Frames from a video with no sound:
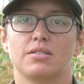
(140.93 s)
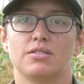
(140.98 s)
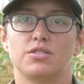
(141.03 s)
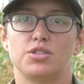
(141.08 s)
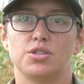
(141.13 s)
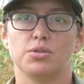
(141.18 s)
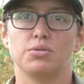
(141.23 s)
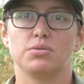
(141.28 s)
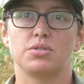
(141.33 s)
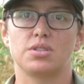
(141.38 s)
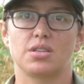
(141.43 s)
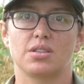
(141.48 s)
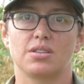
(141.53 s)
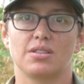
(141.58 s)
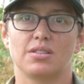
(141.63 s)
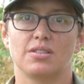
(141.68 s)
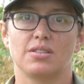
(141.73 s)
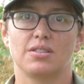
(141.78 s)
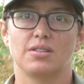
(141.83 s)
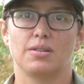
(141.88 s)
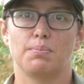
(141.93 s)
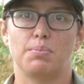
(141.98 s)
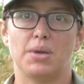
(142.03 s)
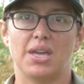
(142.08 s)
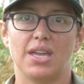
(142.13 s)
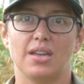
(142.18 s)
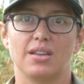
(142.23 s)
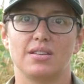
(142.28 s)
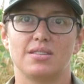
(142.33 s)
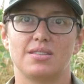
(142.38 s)
suit
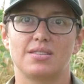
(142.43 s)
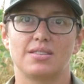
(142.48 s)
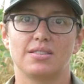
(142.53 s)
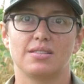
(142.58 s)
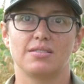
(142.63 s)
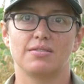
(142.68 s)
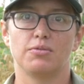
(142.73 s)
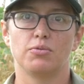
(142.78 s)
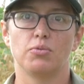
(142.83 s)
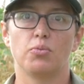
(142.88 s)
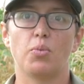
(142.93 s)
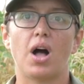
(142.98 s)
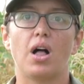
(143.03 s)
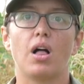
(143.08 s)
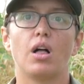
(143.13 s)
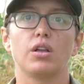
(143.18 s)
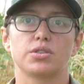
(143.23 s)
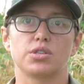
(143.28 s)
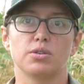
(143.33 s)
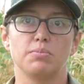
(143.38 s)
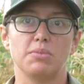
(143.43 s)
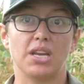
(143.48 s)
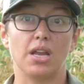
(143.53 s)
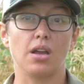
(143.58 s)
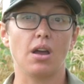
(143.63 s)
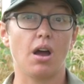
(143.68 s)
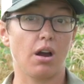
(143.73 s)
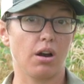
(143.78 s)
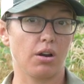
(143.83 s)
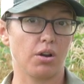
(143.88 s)
pigs while also
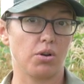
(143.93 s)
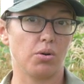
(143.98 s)
meeting our